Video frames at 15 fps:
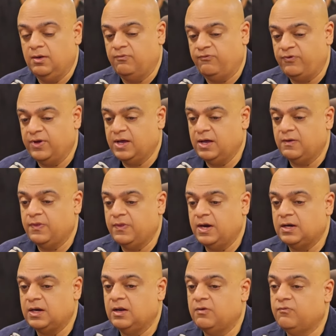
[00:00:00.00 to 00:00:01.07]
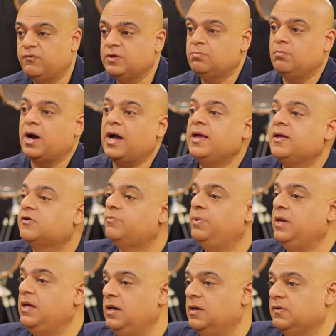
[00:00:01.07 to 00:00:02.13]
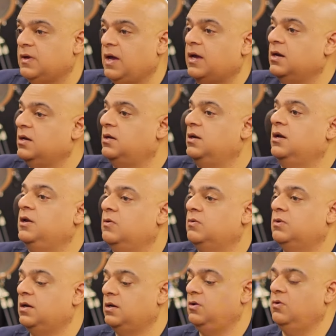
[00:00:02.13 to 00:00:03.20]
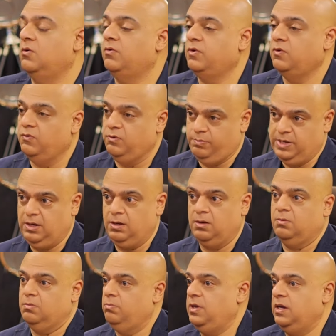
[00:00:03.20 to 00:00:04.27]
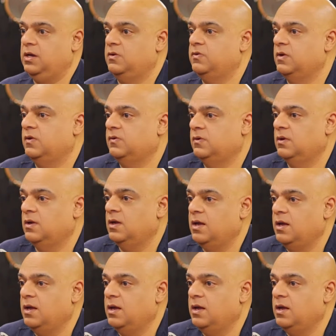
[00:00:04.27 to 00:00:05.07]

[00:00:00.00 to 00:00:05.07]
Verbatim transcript: figure that with my experience, I can tell you that you, you will be making this.